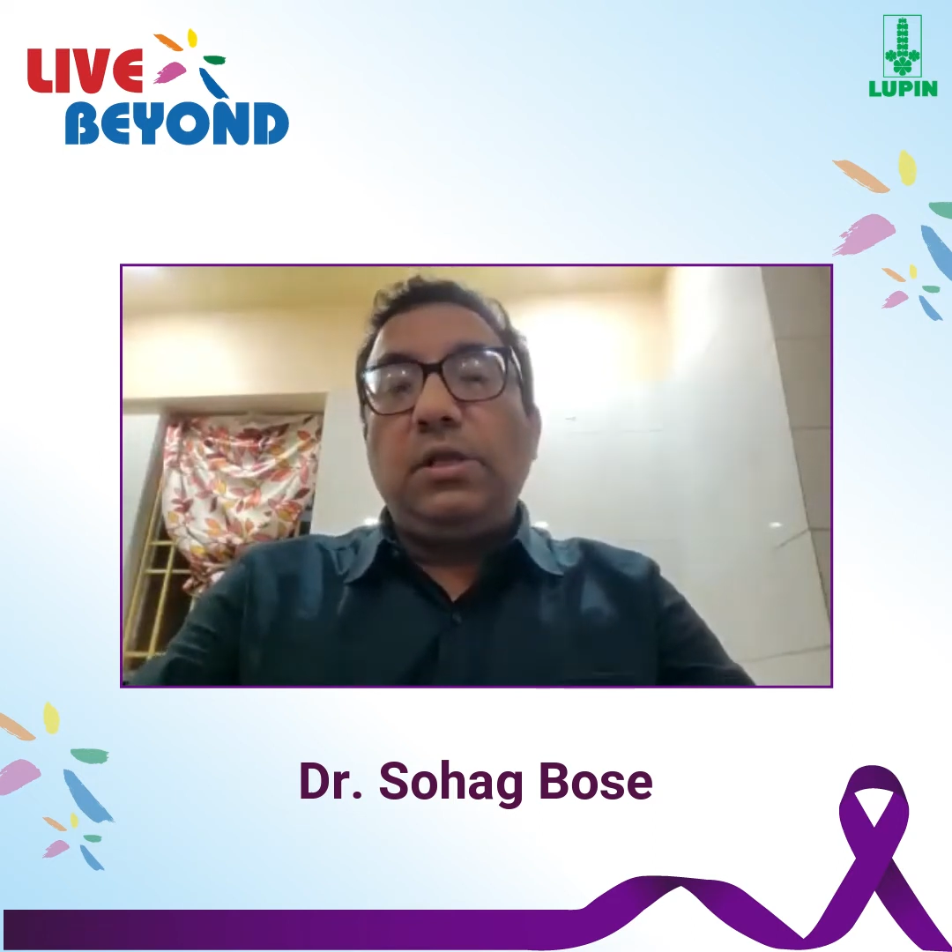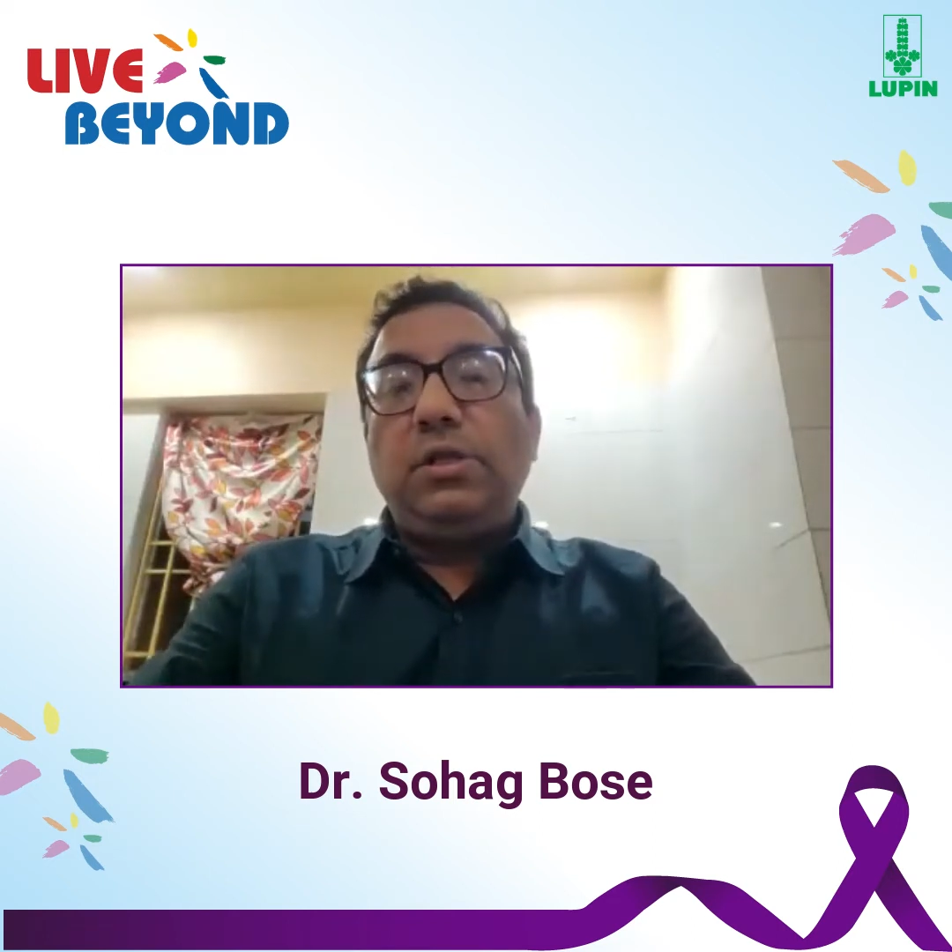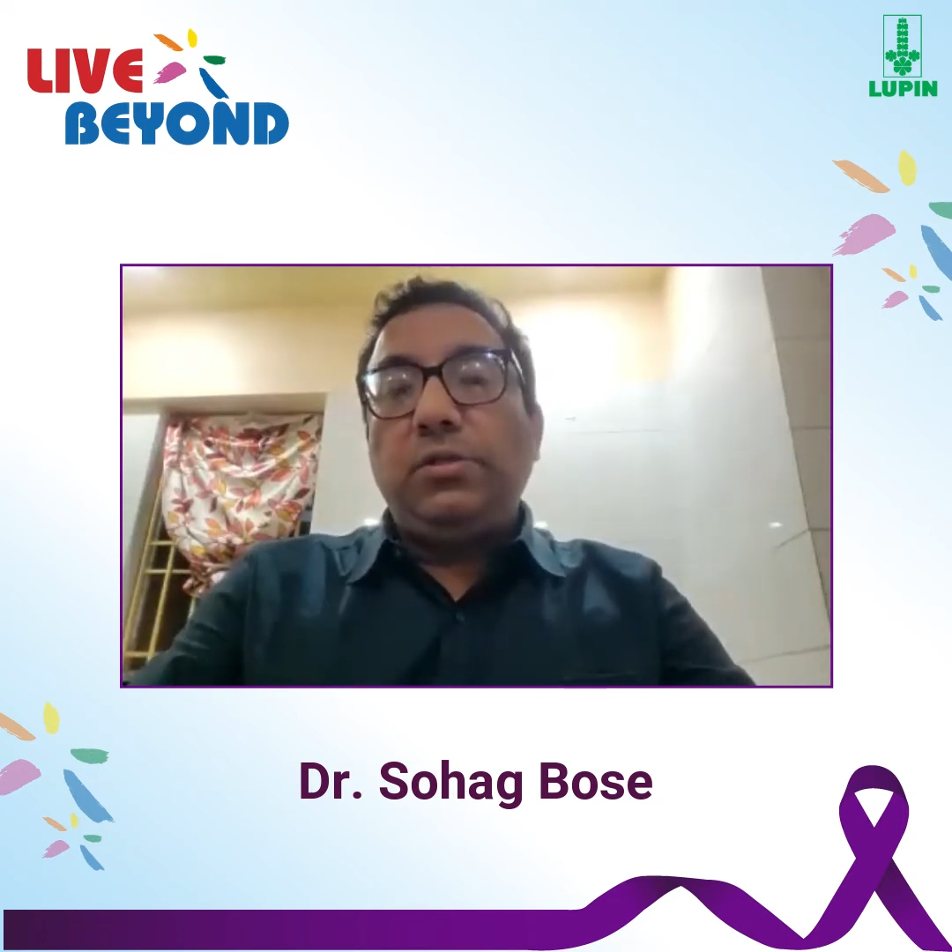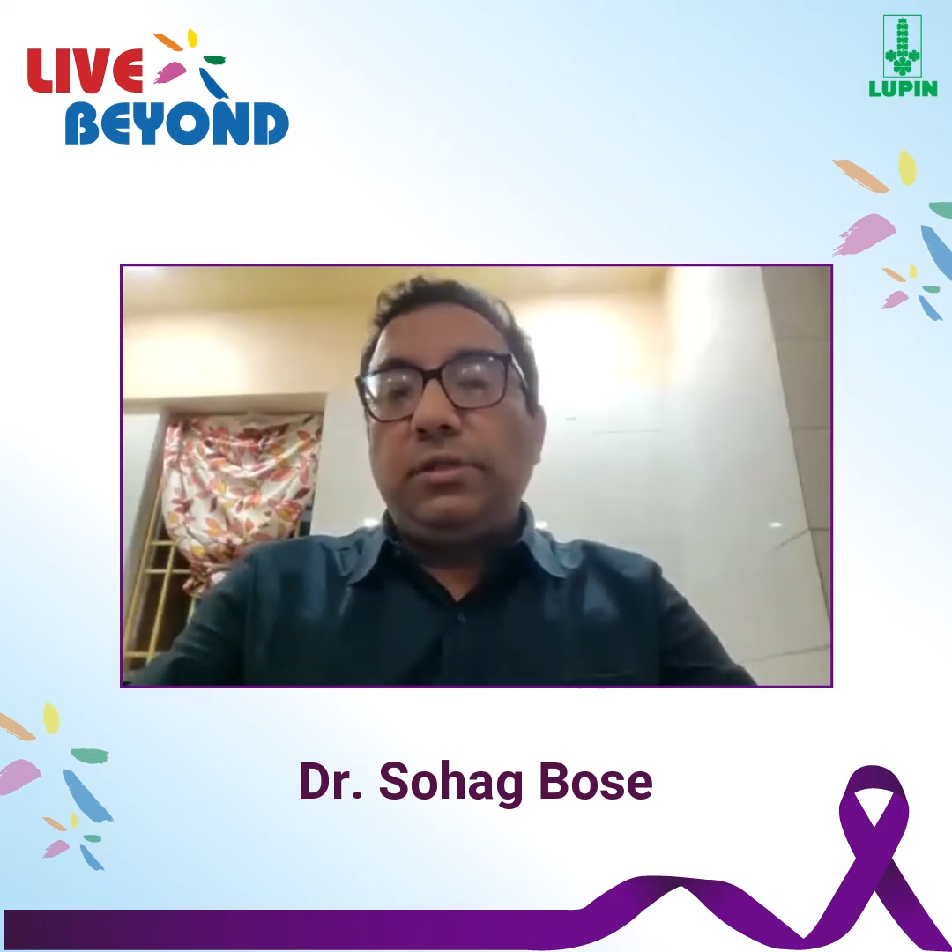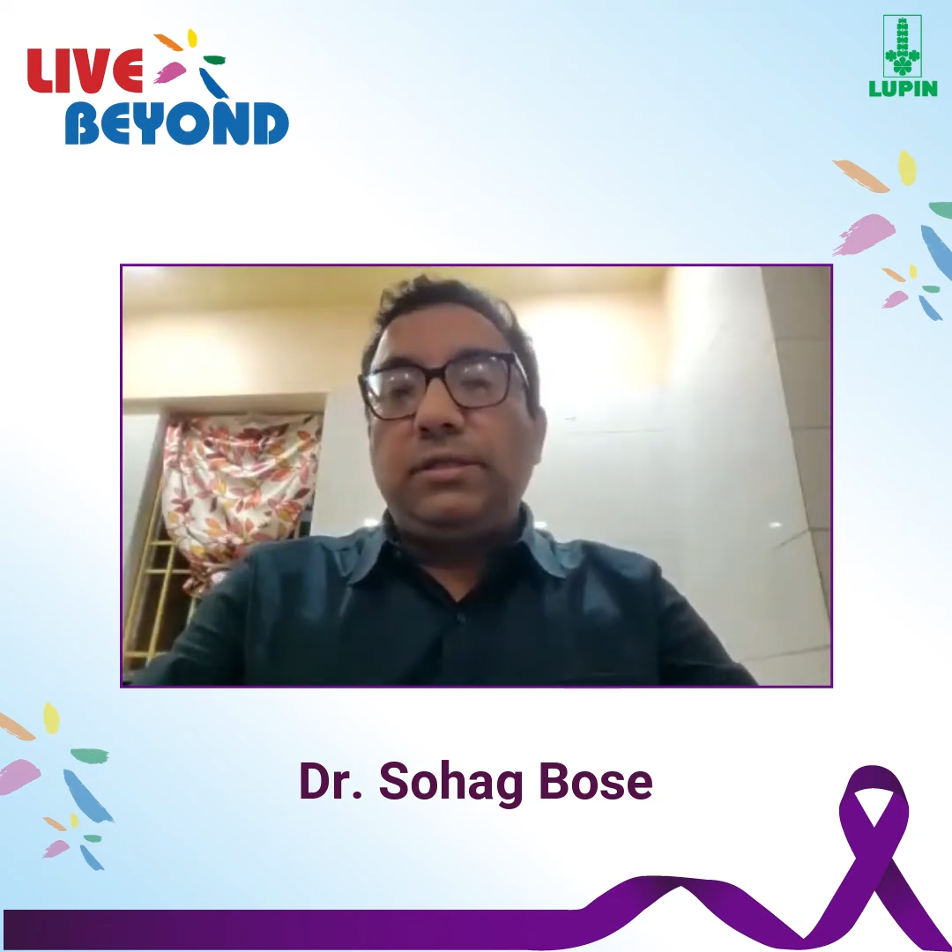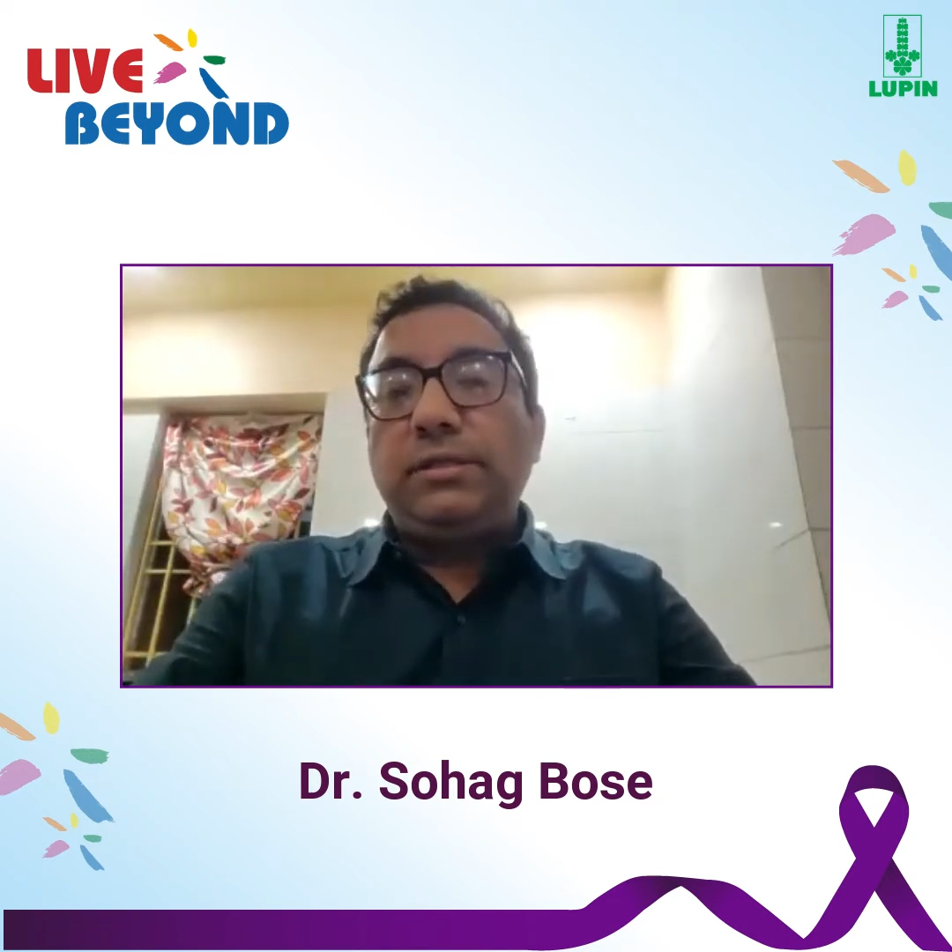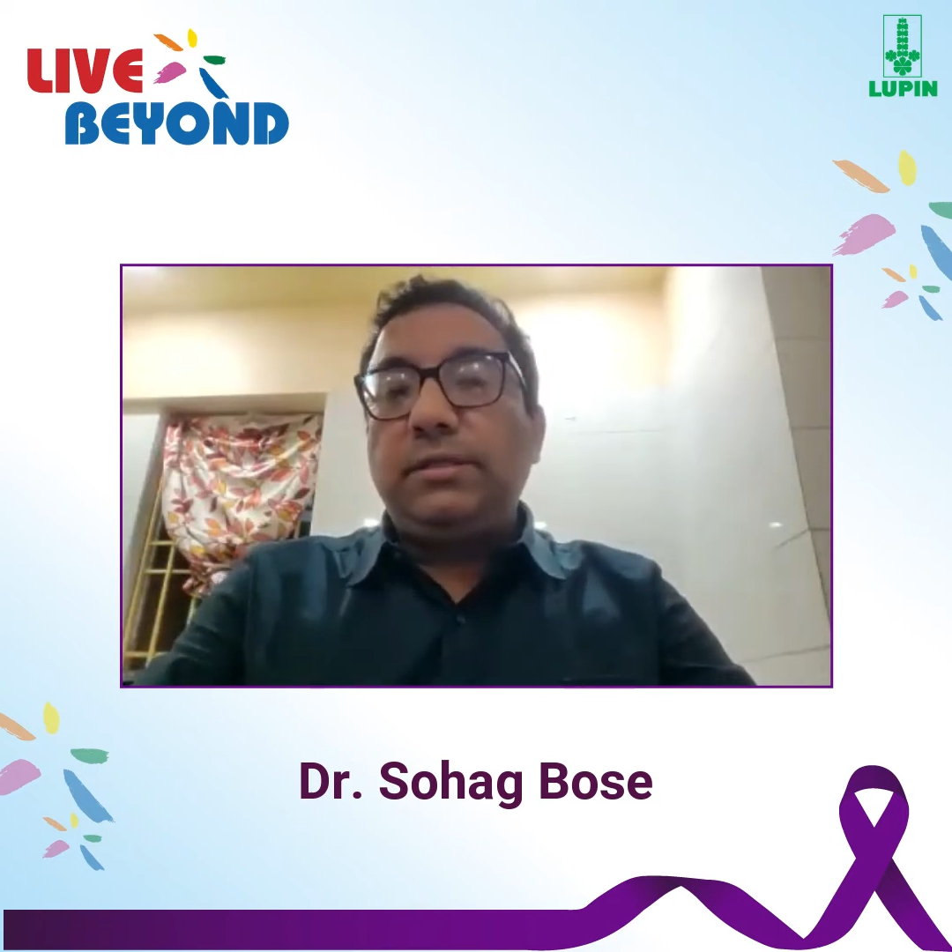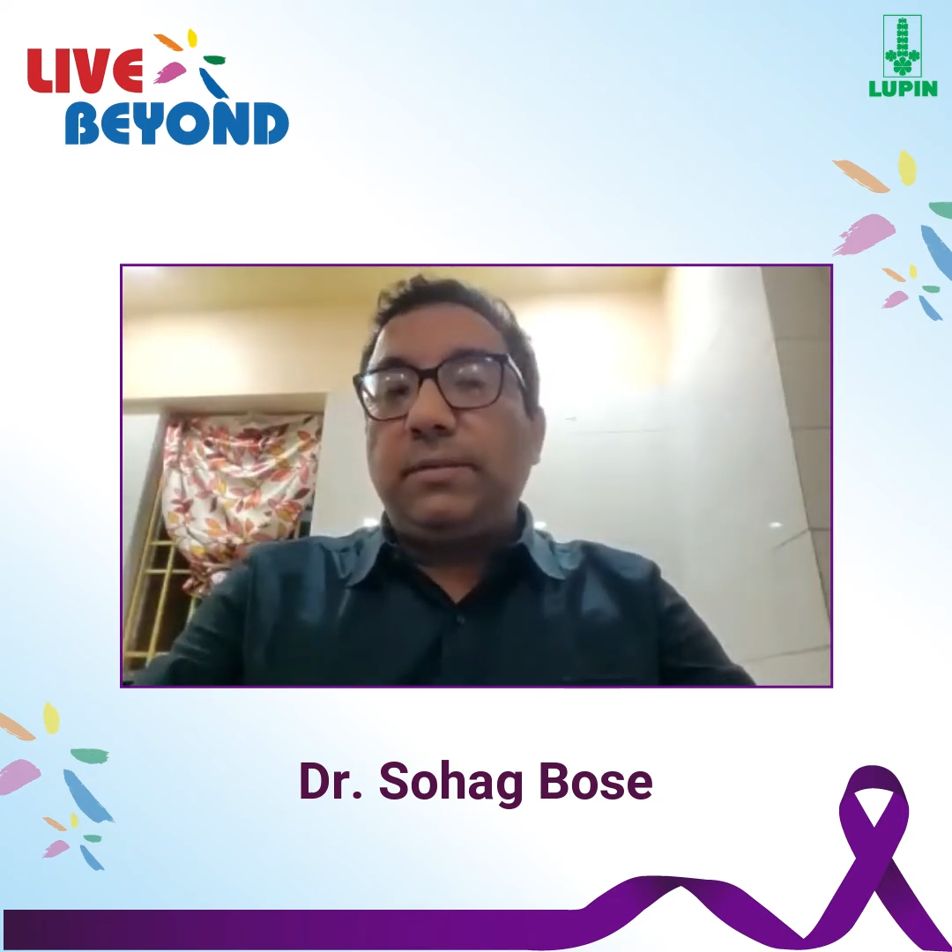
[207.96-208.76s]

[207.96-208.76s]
So this is